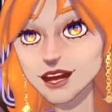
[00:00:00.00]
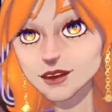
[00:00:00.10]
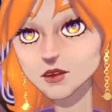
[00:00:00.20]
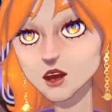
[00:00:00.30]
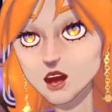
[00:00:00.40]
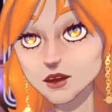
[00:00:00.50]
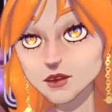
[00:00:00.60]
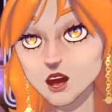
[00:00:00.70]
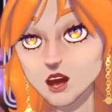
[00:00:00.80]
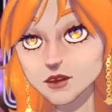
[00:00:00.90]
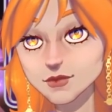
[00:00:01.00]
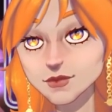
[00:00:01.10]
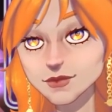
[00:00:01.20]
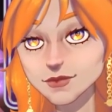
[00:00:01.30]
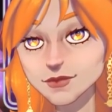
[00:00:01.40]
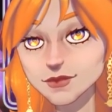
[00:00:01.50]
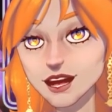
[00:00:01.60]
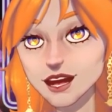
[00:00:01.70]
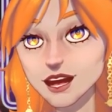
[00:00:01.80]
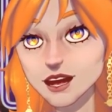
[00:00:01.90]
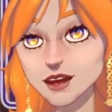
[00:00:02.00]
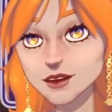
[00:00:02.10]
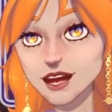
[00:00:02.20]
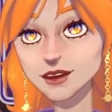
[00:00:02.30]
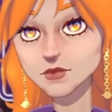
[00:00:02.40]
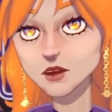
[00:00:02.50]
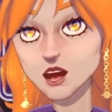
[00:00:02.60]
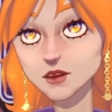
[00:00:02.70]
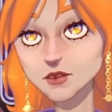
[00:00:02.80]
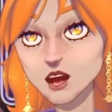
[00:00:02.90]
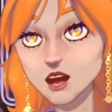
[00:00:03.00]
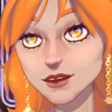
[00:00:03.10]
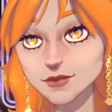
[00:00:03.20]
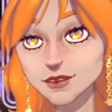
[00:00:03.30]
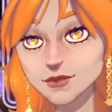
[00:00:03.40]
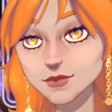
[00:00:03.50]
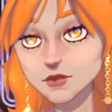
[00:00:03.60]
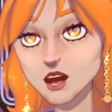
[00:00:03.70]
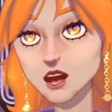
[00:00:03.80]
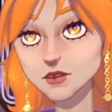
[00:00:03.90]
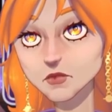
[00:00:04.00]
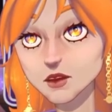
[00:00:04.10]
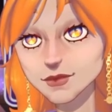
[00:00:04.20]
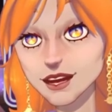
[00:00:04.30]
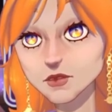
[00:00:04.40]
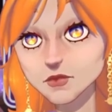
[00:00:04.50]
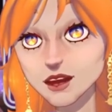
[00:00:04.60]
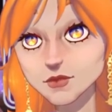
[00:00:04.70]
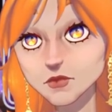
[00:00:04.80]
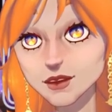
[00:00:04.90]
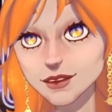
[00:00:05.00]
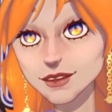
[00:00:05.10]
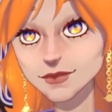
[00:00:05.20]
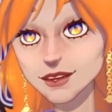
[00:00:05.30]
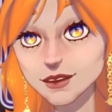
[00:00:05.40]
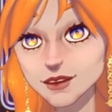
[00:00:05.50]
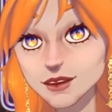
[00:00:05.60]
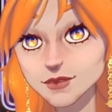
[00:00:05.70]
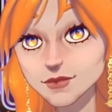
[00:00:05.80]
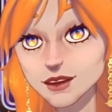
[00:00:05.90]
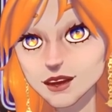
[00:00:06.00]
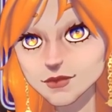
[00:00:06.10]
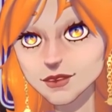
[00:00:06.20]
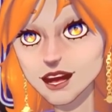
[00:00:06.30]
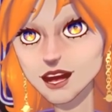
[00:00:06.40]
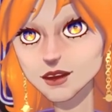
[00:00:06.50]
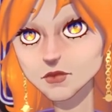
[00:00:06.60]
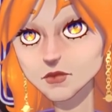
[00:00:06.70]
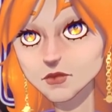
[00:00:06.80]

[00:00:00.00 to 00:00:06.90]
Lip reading: You burn a point to use a skill, and the problem always gets solved, but now you have one less time